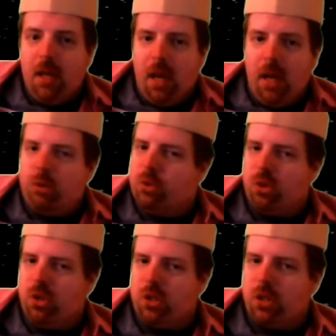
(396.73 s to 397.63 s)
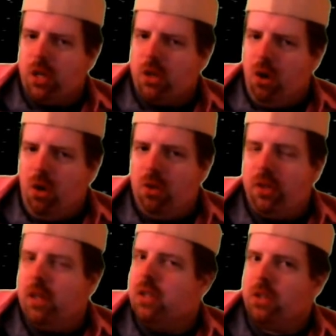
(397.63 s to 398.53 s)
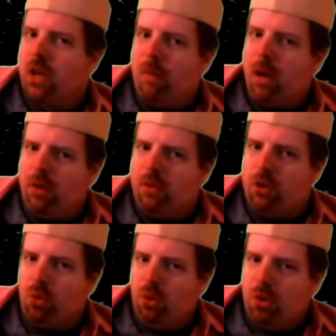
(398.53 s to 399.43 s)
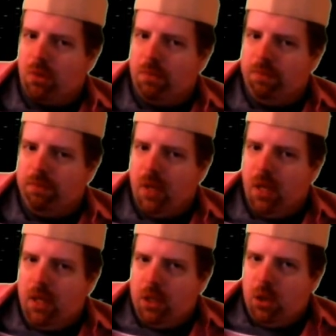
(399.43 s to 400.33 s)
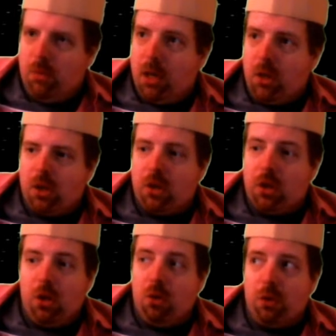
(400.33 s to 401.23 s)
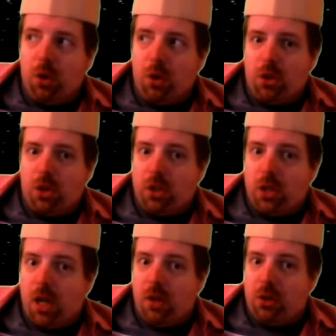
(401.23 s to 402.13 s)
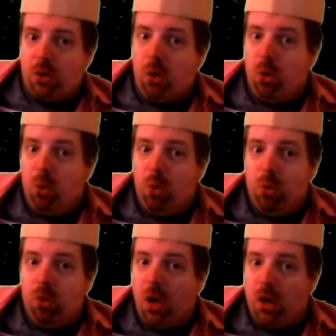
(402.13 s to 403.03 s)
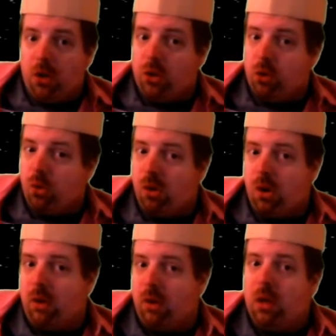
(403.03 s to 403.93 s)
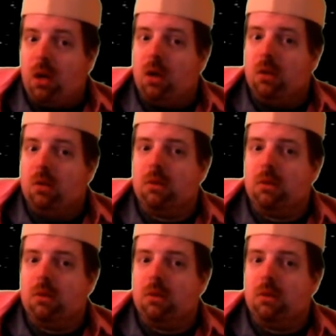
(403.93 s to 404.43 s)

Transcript: And to a certain extent, all things come out of disorder. You might look at the universe and say there's a whole lot of disorder out there.